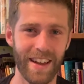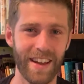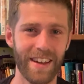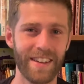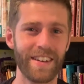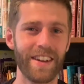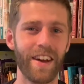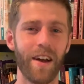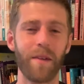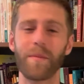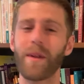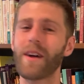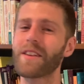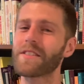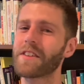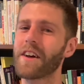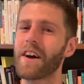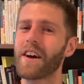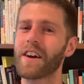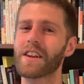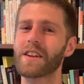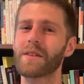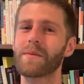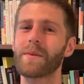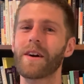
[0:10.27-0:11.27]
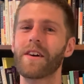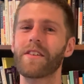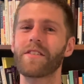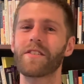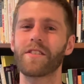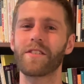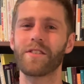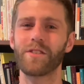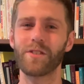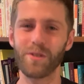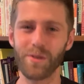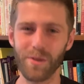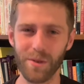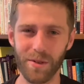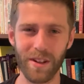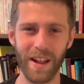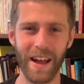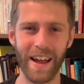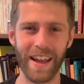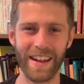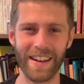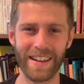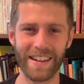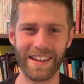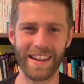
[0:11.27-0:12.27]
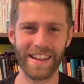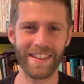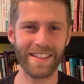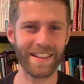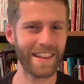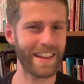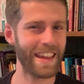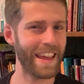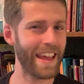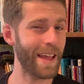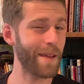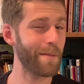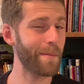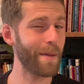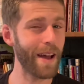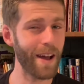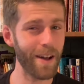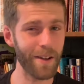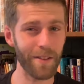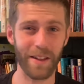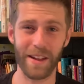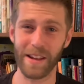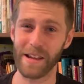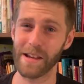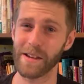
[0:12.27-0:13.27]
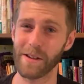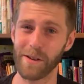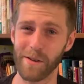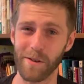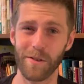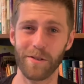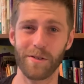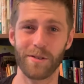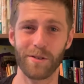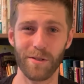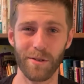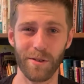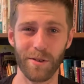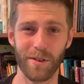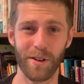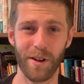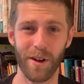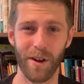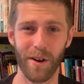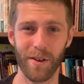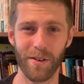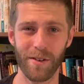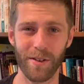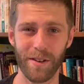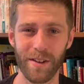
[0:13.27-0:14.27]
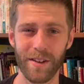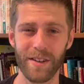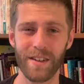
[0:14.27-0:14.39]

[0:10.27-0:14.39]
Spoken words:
Now, I'm not talking about the new Lion King that came out like a year or two ago,